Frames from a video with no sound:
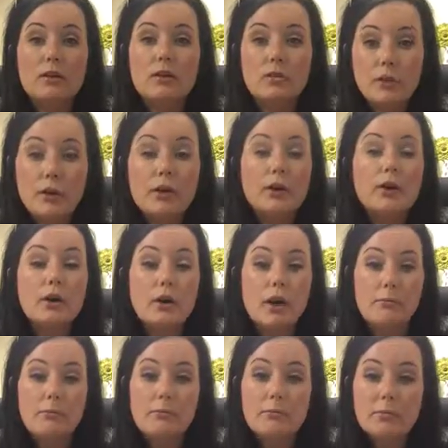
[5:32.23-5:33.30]

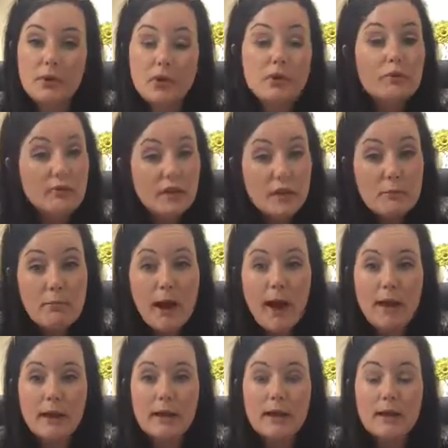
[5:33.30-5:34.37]
peer
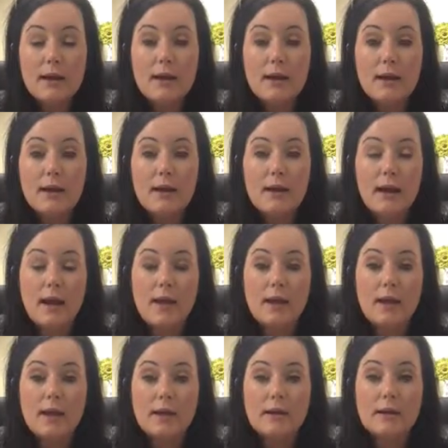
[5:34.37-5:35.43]
feedback in
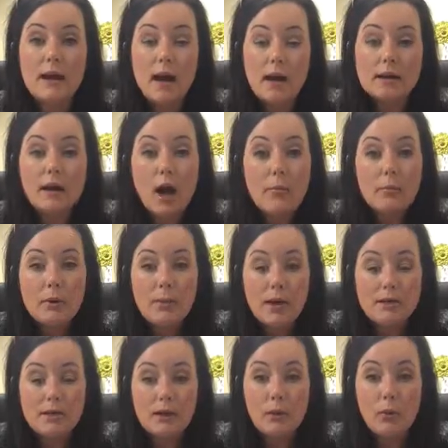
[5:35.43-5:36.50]
a
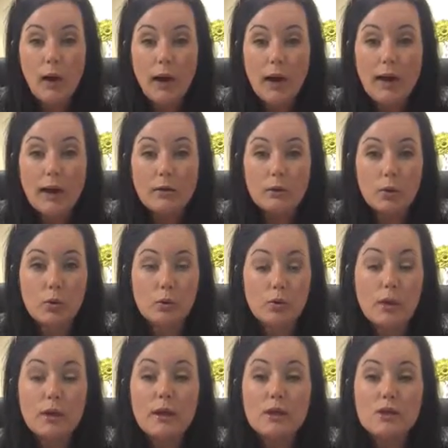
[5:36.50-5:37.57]
non-compromising way, and we're
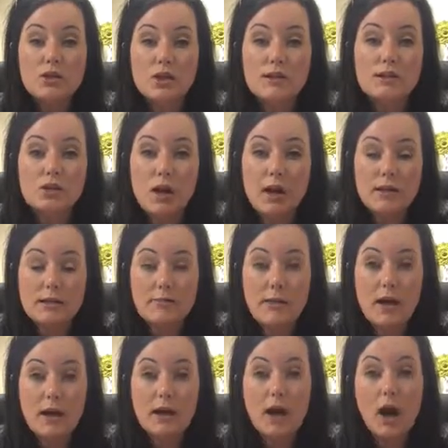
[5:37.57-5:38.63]
really just trying to
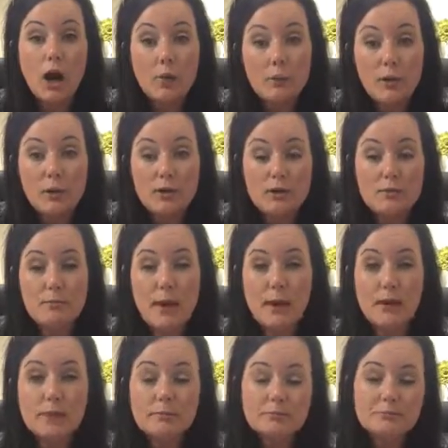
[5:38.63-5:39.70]
make our peers
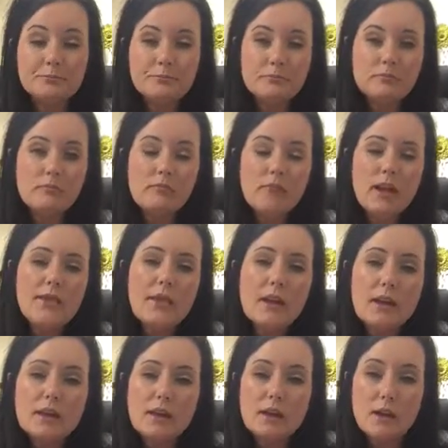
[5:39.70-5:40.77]
better,
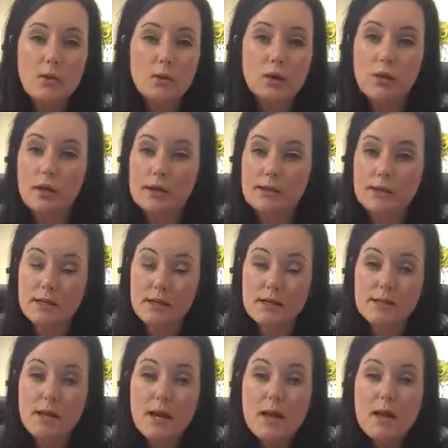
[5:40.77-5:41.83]
then I think that we're going to
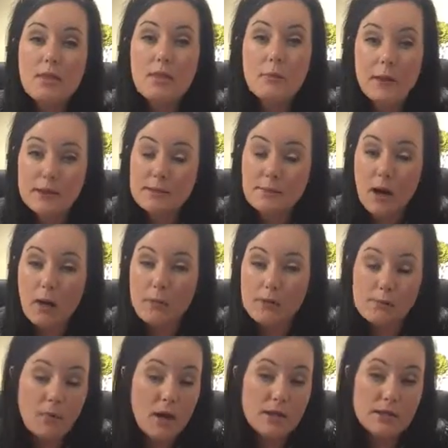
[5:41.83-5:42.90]
get the best
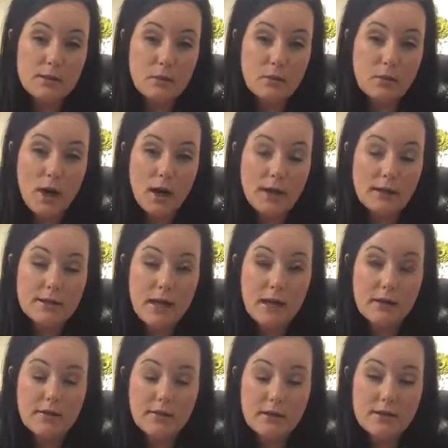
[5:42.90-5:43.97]
possible product
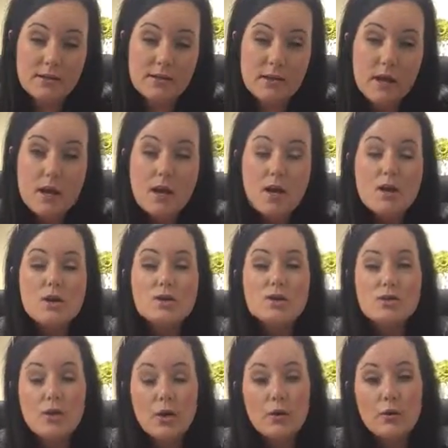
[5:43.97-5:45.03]
out of this.
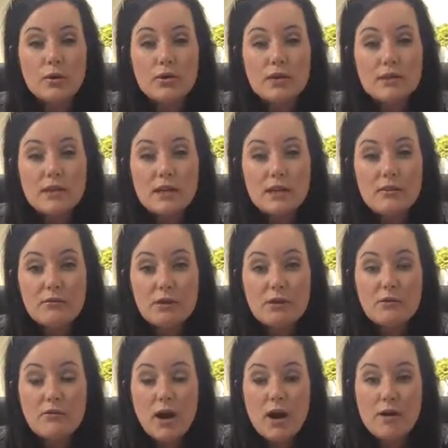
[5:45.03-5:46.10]
So just to give
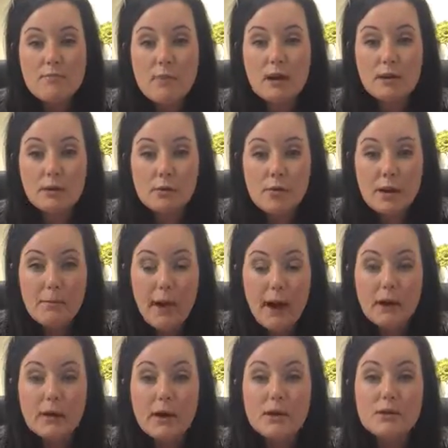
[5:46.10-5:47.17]
you a little bit of
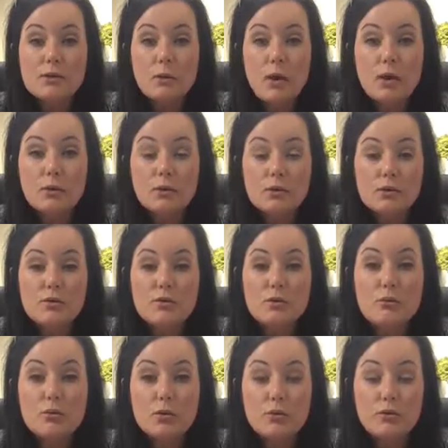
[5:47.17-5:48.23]
background, what you will do is
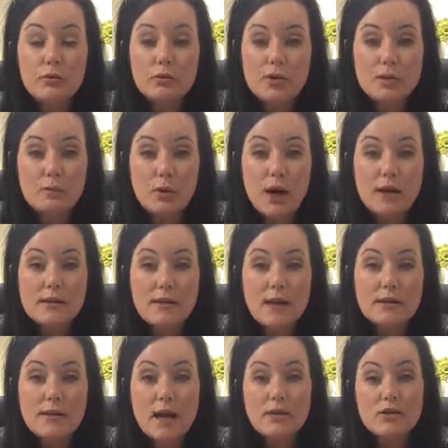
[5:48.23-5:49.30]
you'll move through this
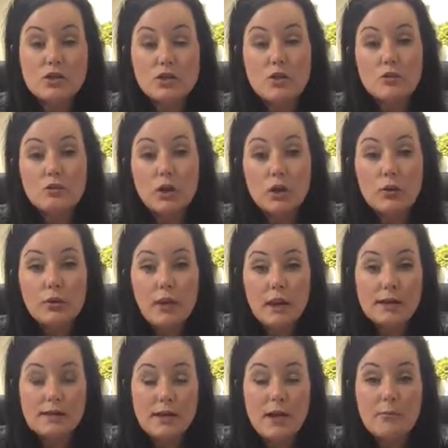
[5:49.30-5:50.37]
process as you load
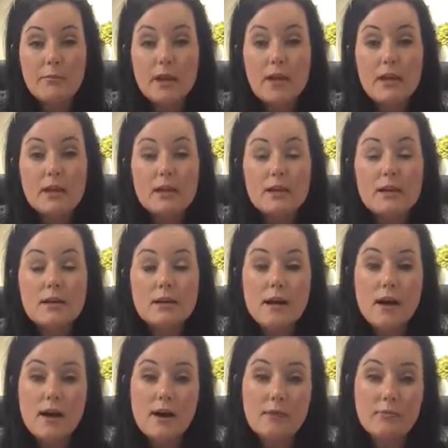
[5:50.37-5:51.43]
things up in
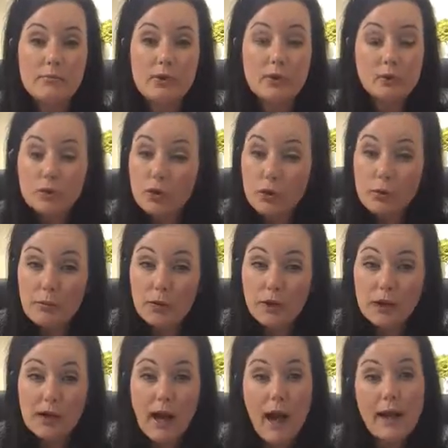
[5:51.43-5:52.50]
the Google
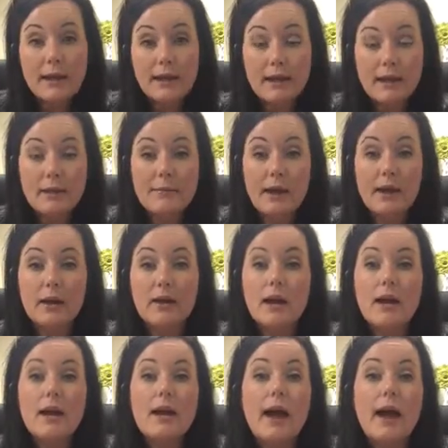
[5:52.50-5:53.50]
community. I get an email